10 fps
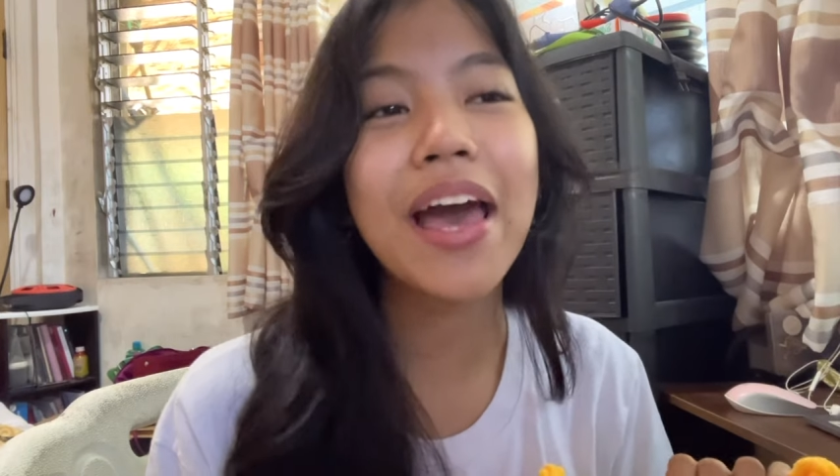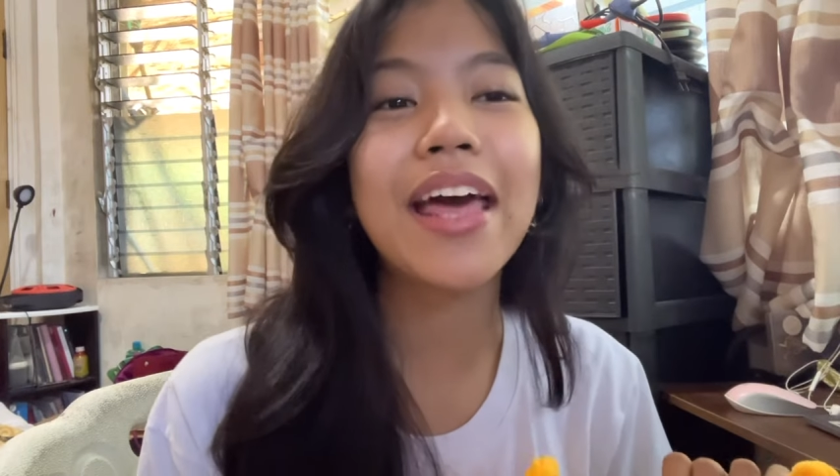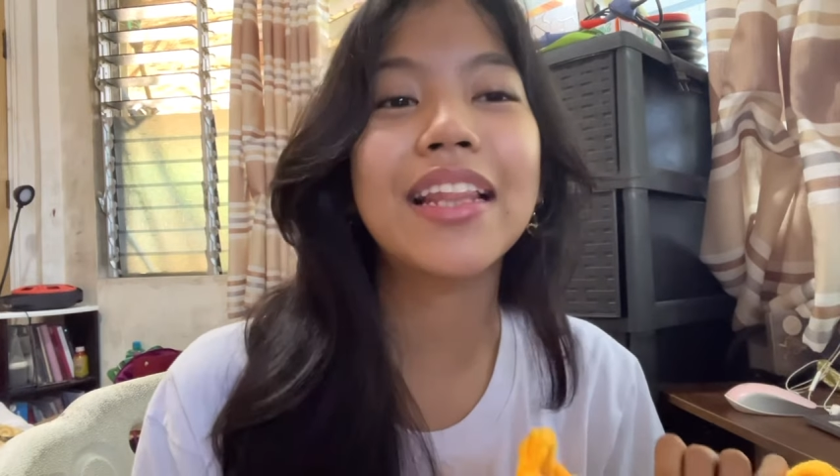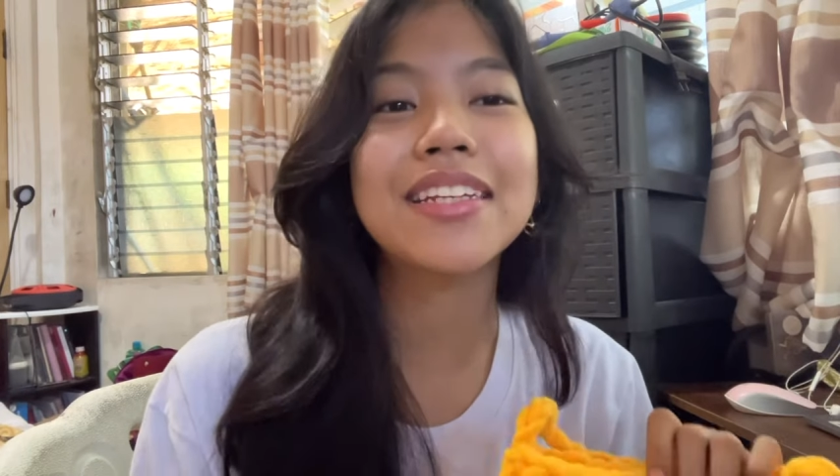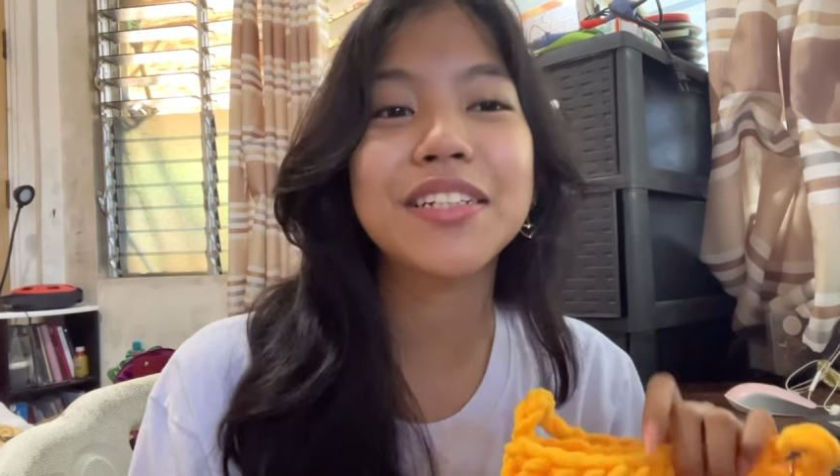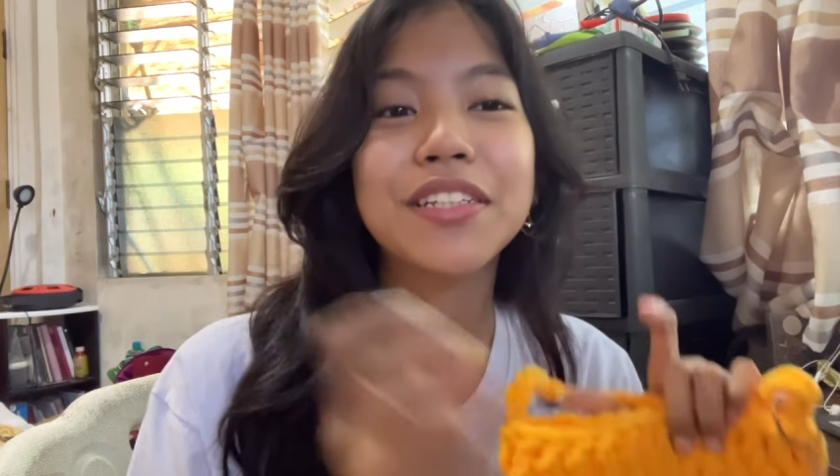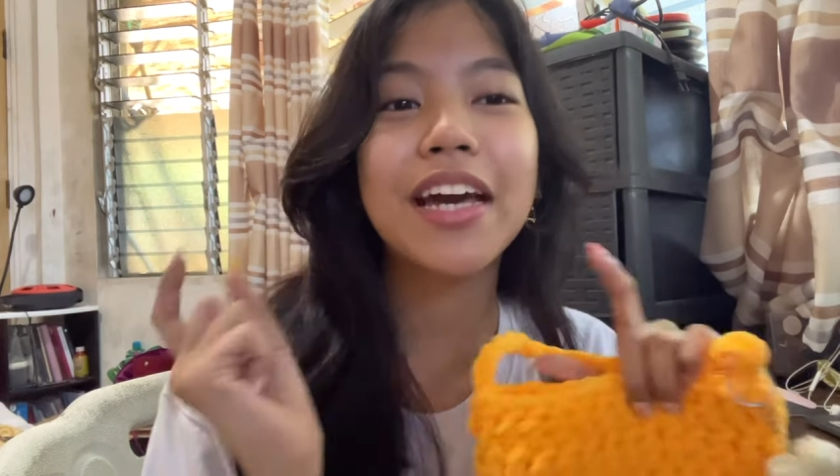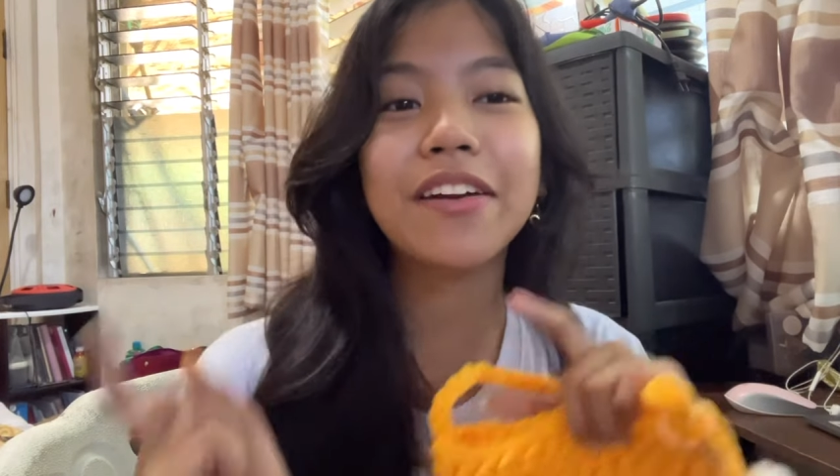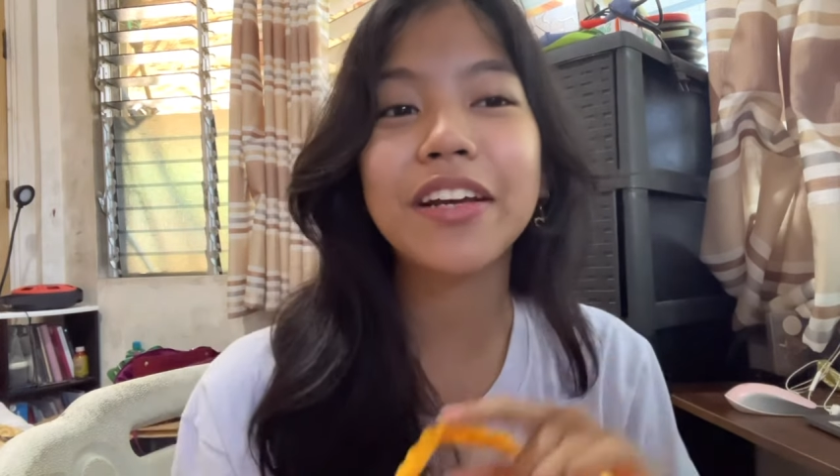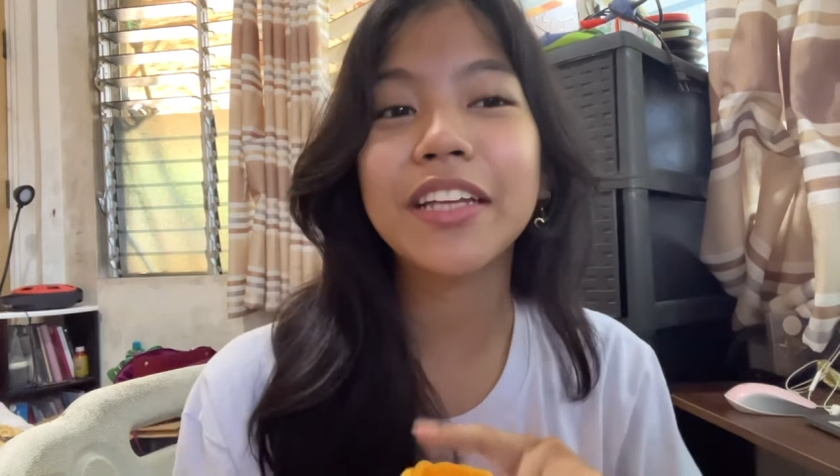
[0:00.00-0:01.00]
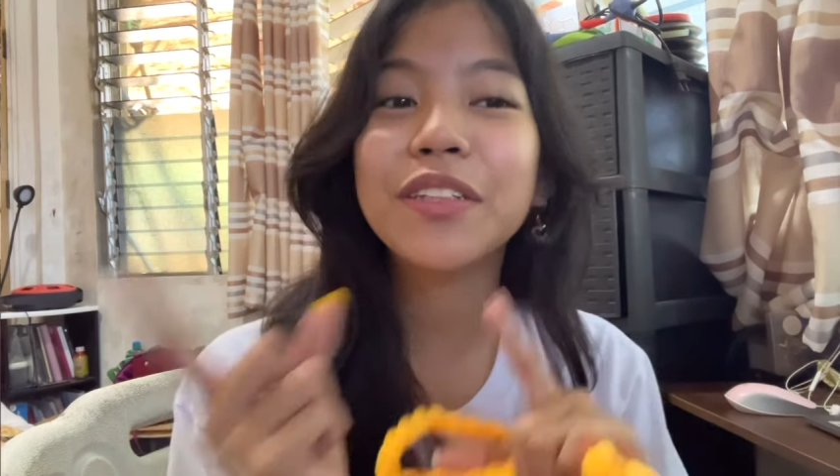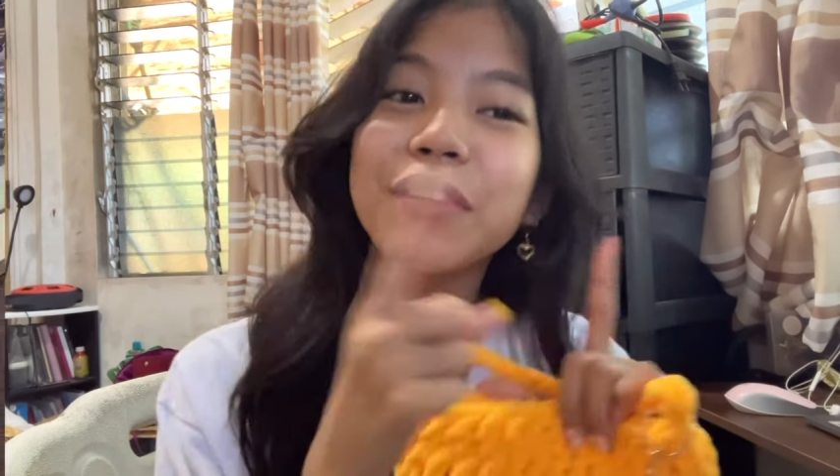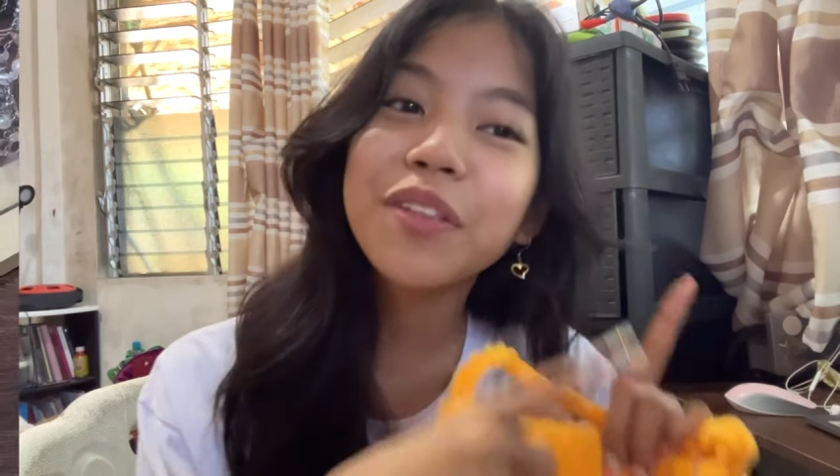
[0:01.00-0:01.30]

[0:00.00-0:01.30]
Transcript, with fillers: and let's just get right into the